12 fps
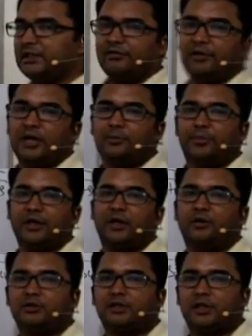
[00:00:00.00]
be the dividend
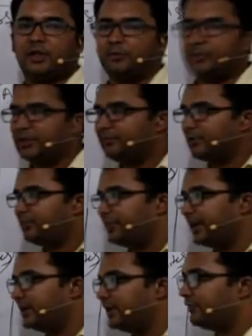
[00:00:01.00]
payout. The company will
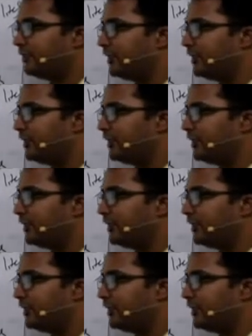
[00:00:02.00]
pay